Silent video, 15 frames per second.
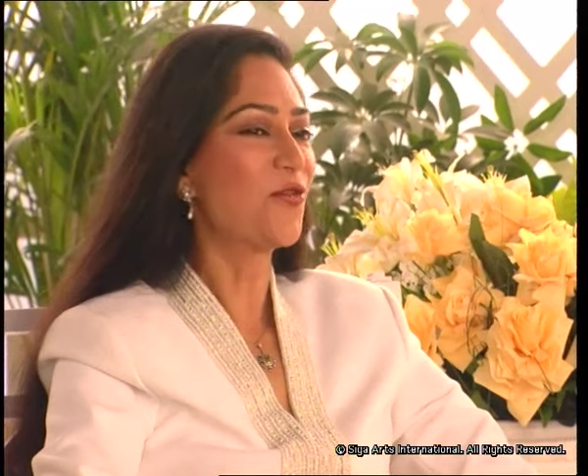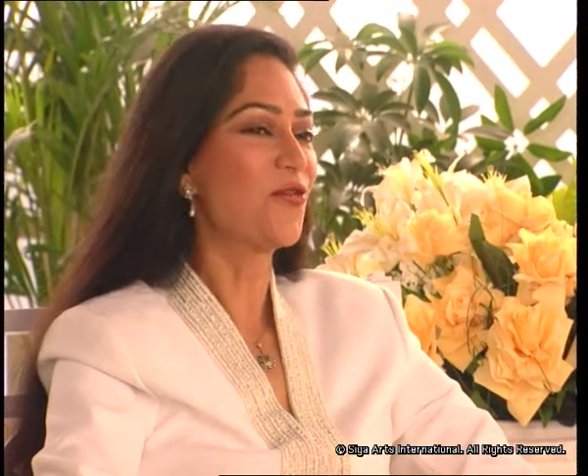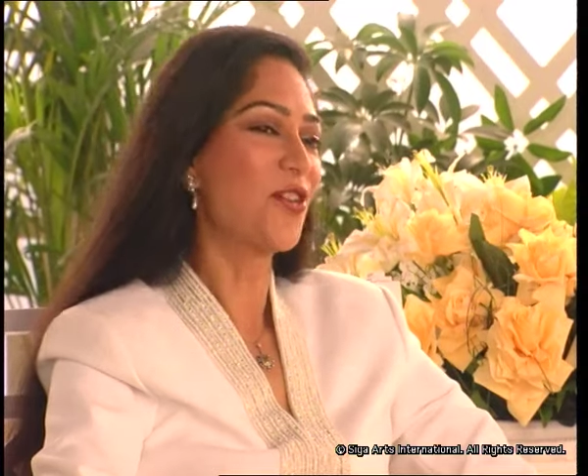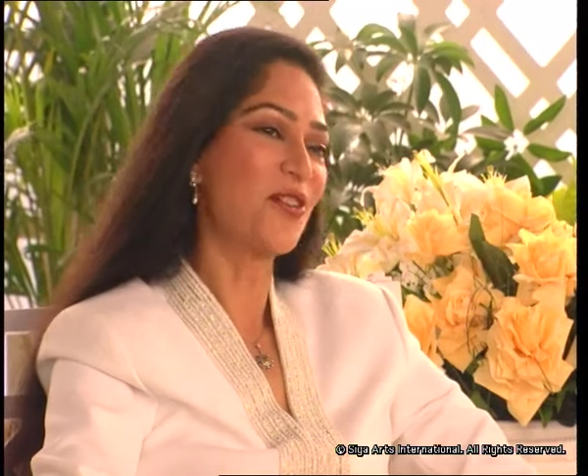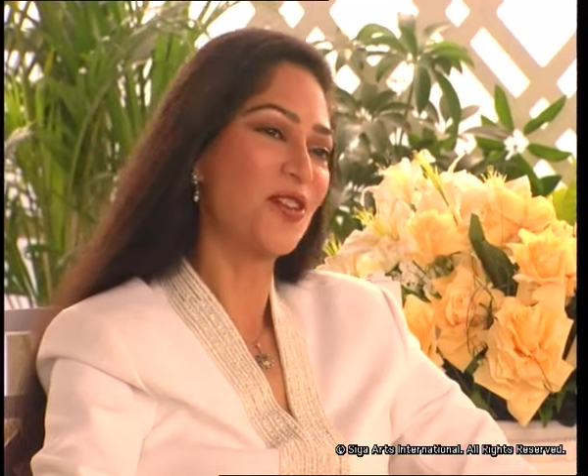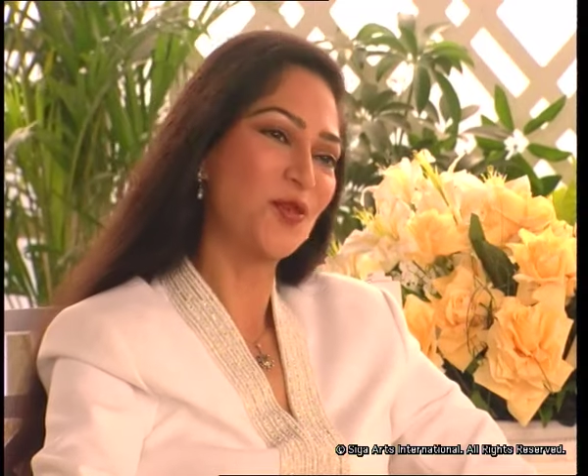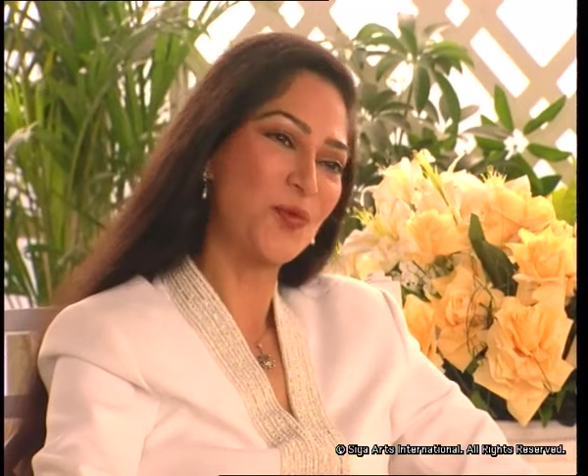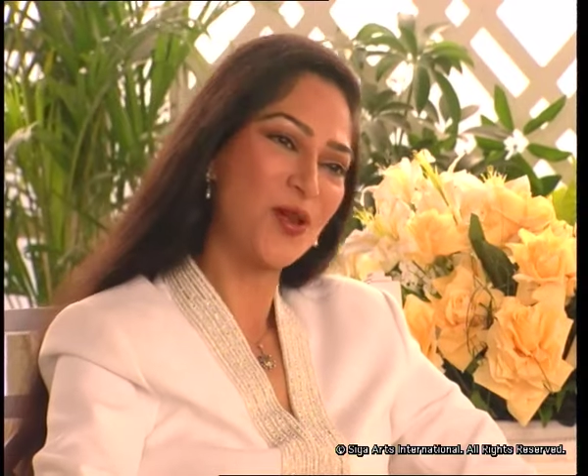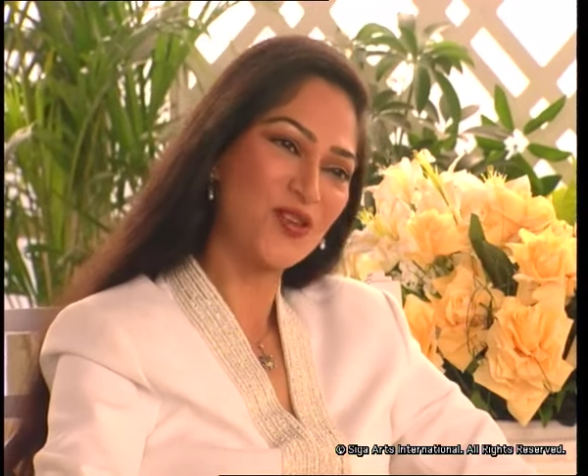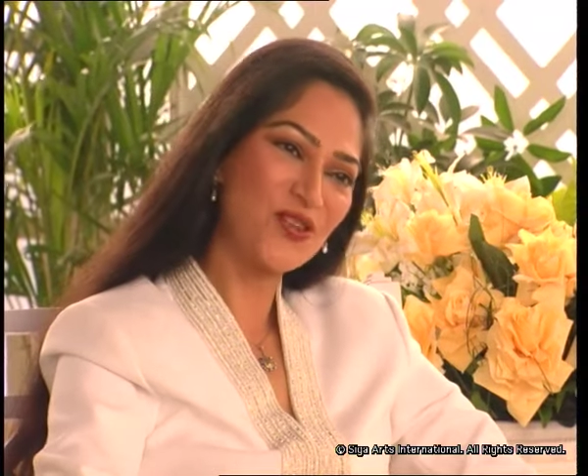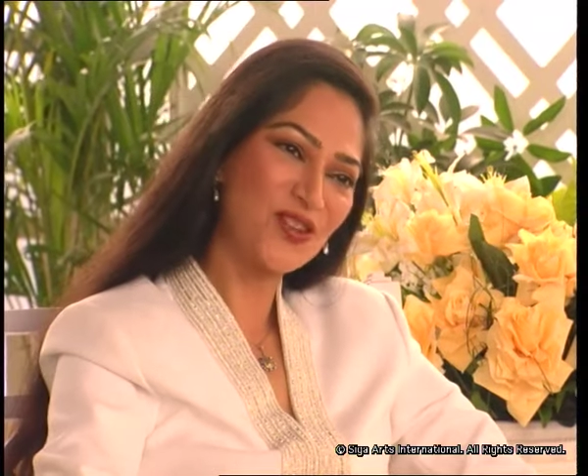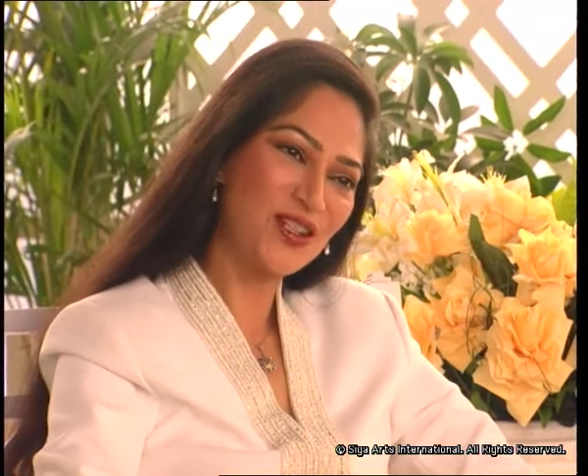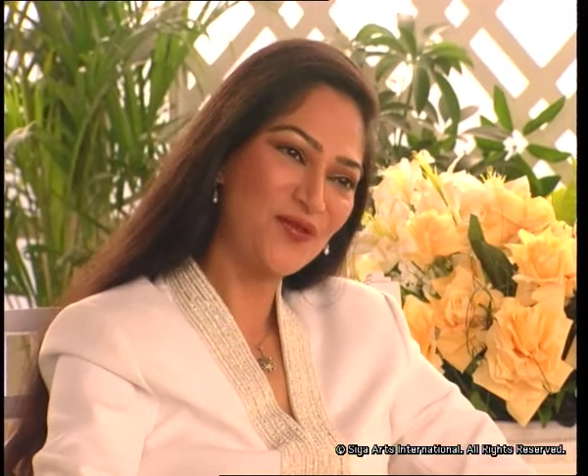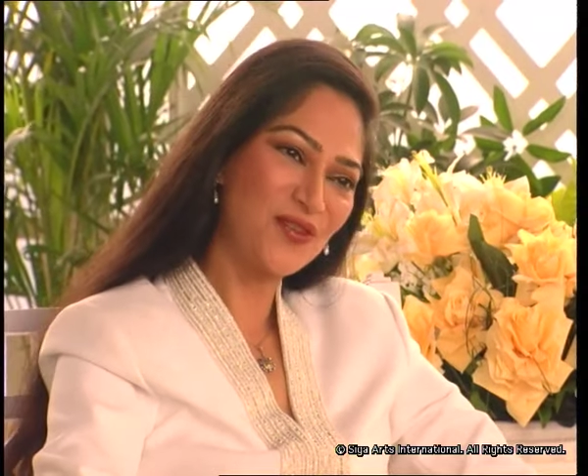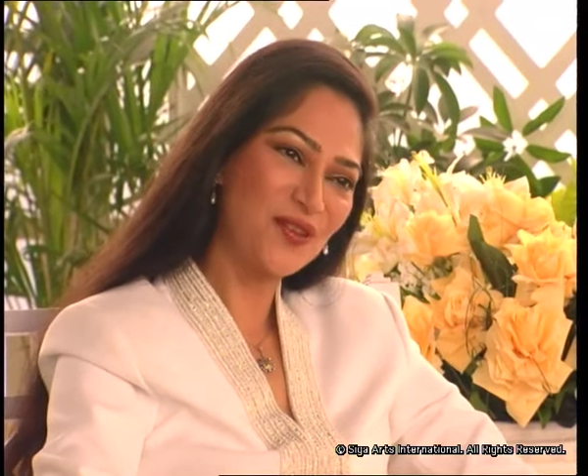very
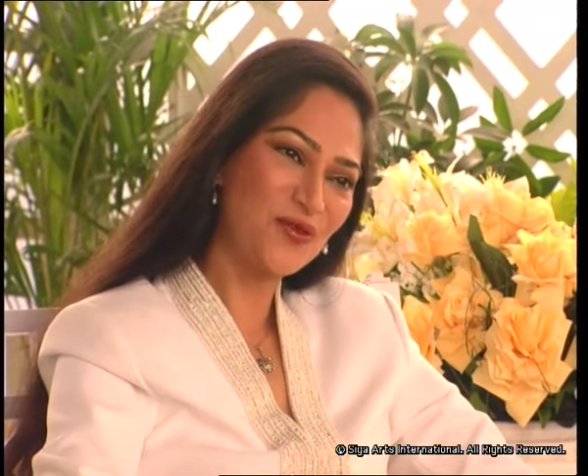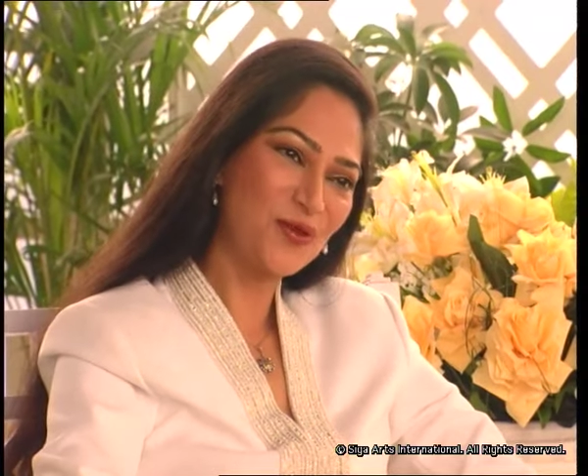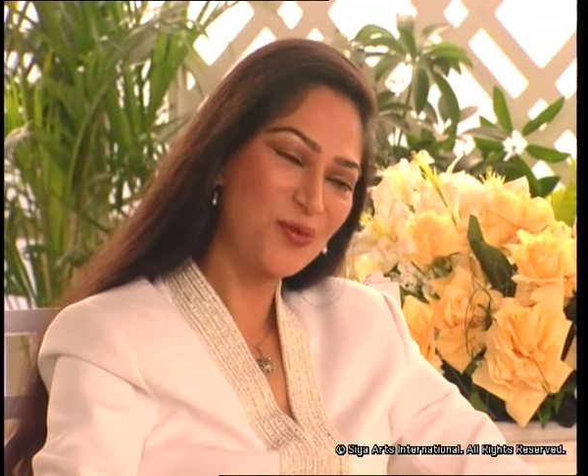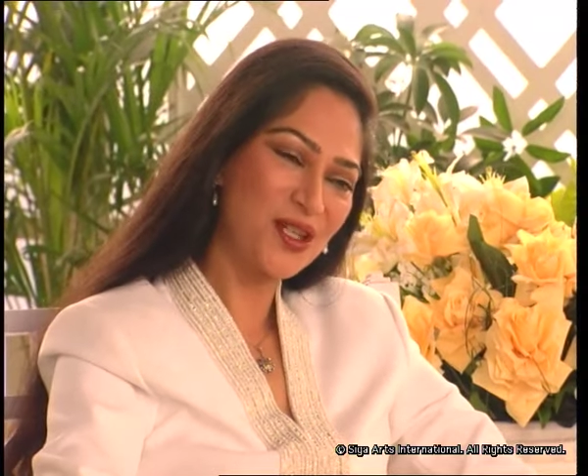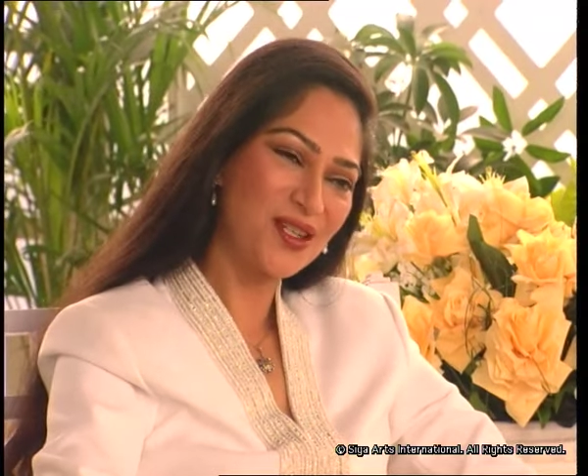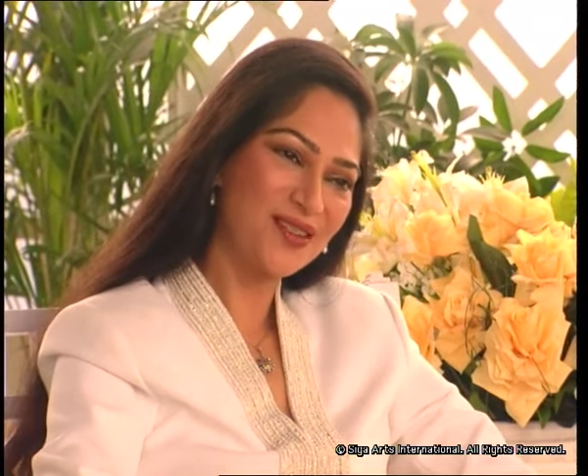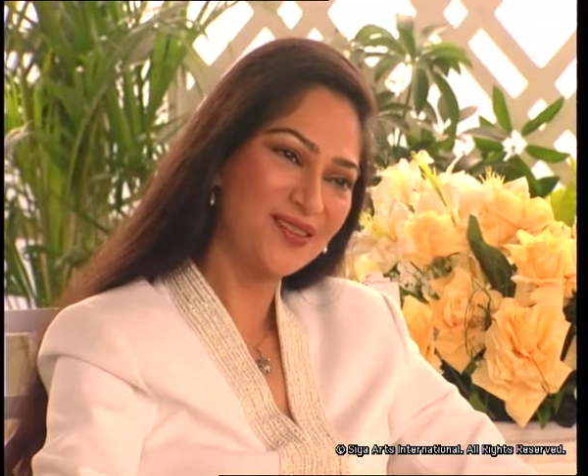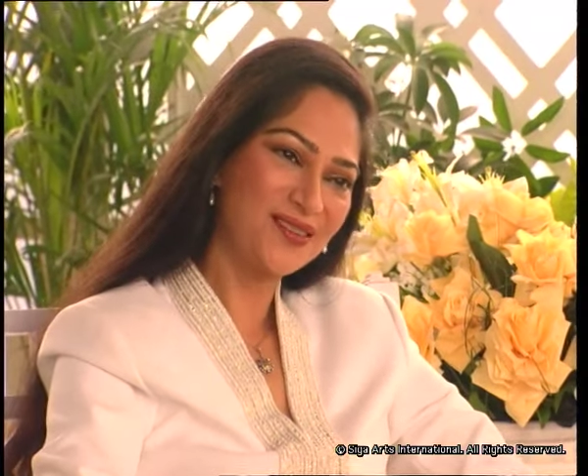special evening for me.